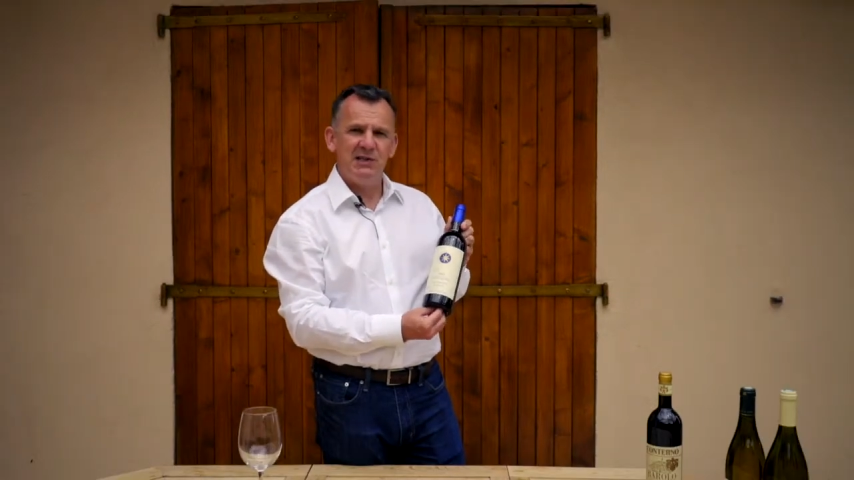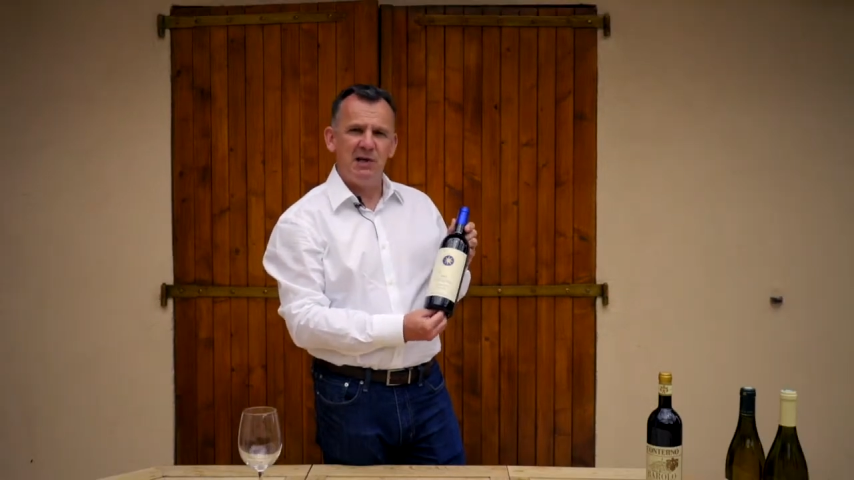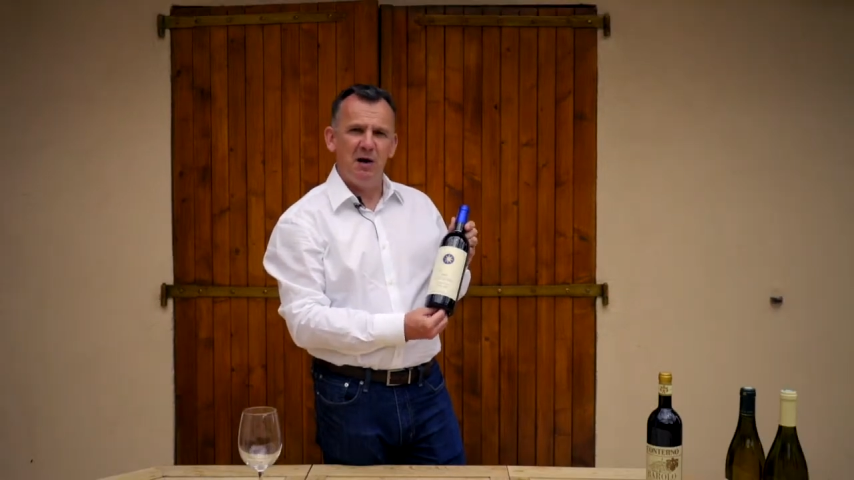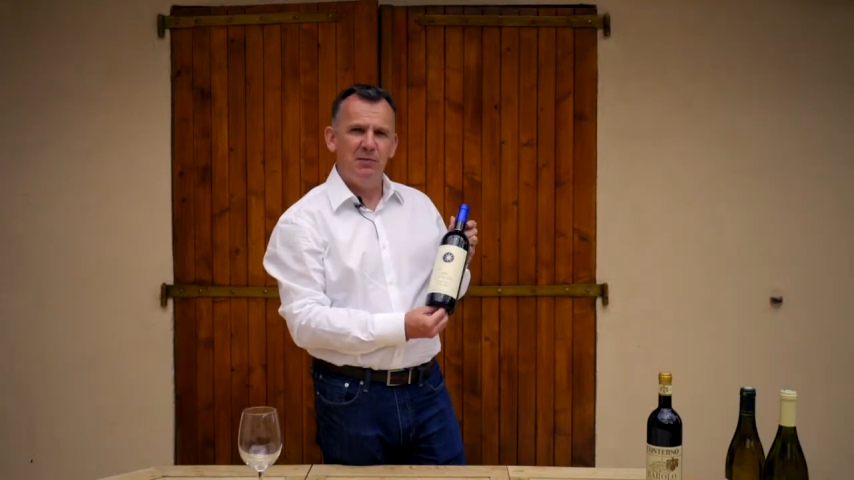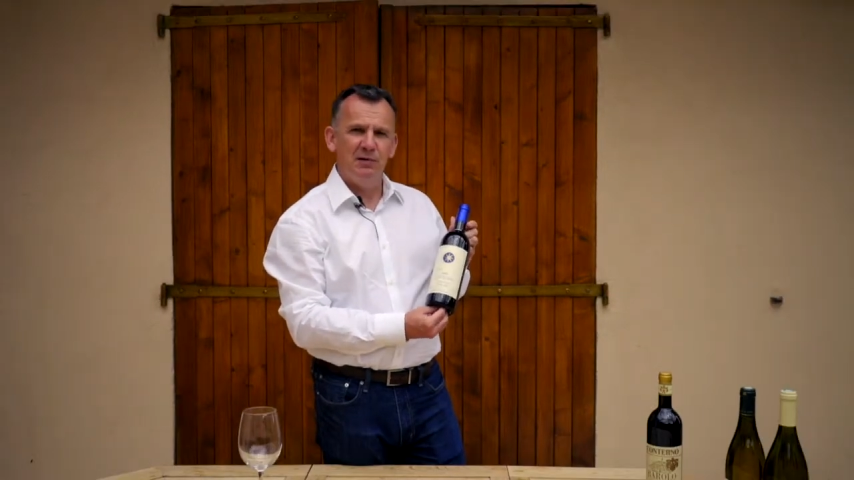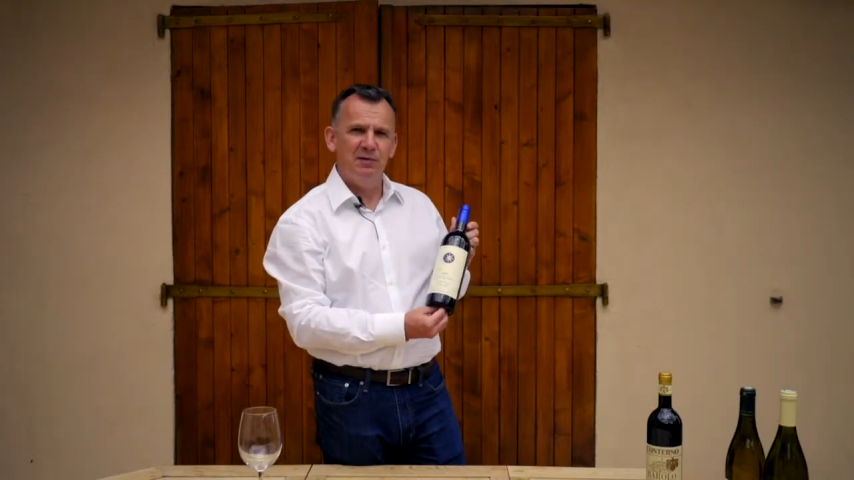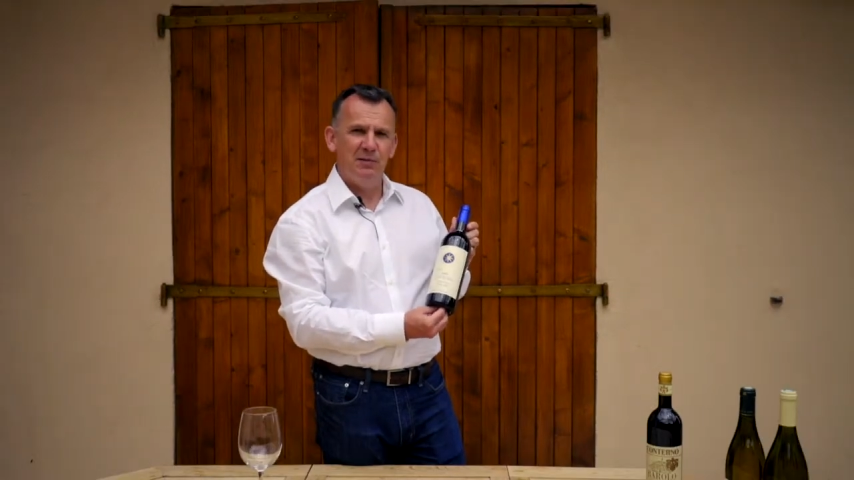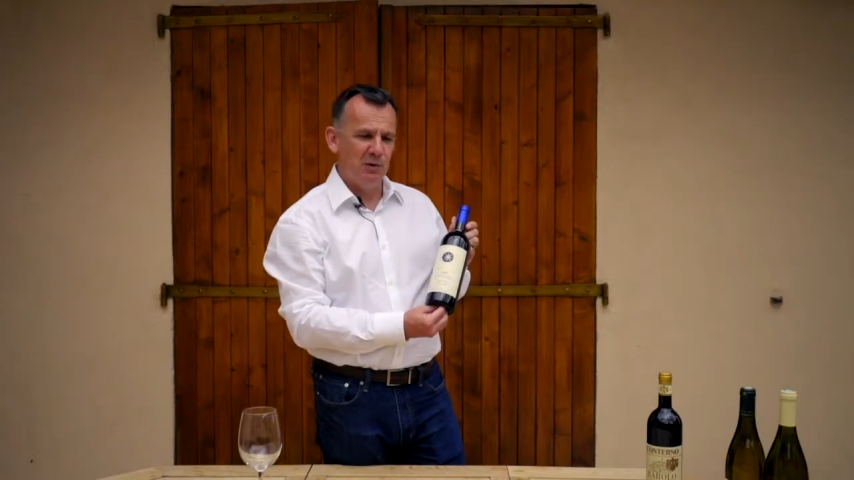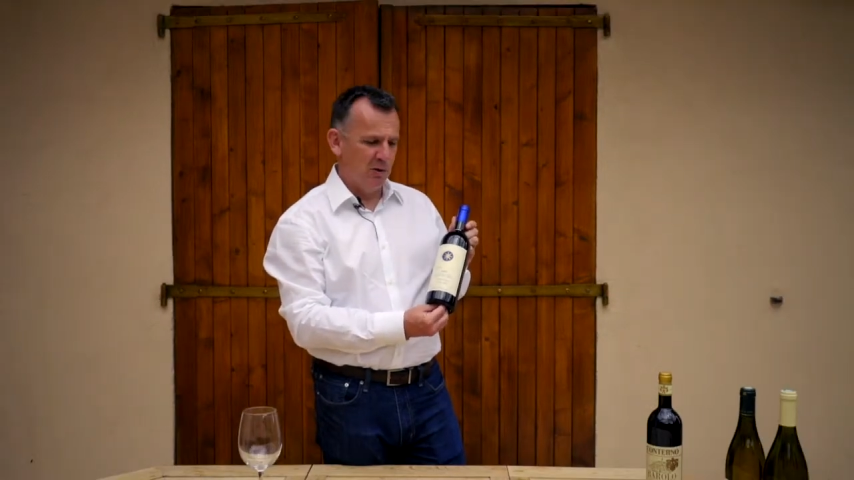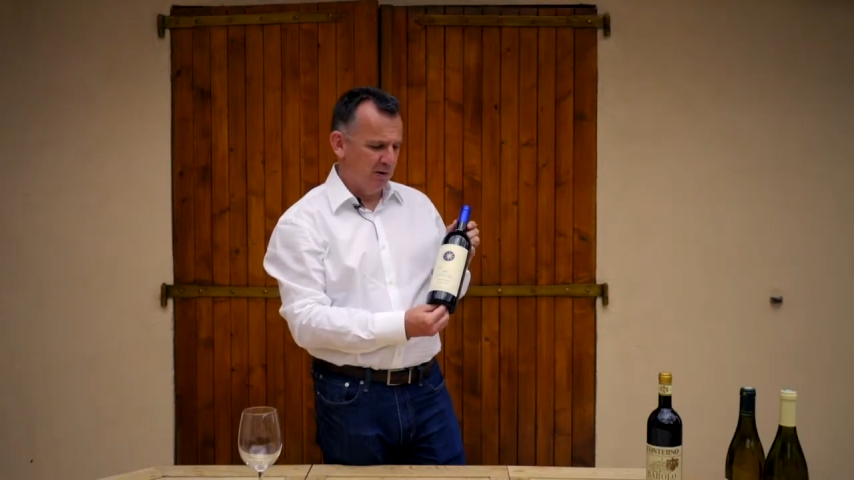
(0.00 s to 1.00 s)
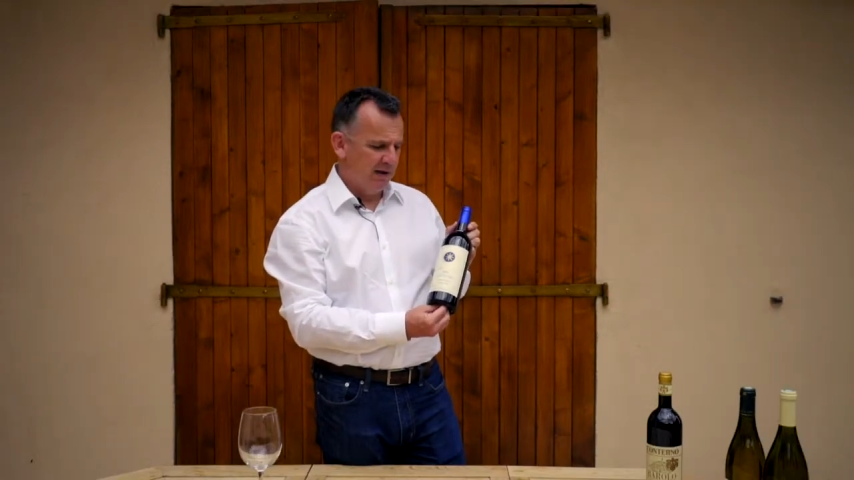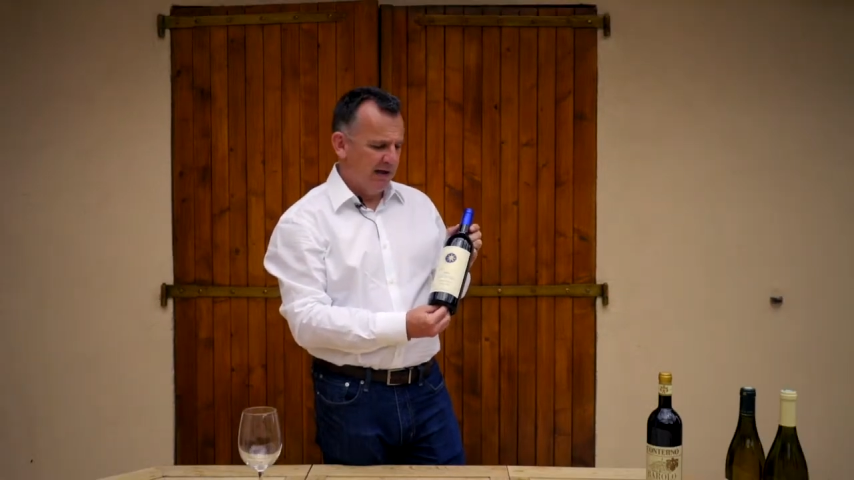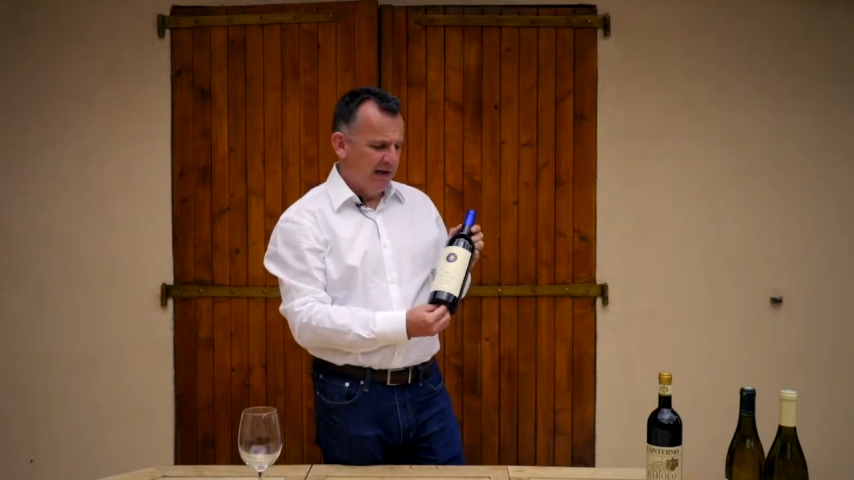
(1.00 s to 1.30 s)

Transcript: example of them all.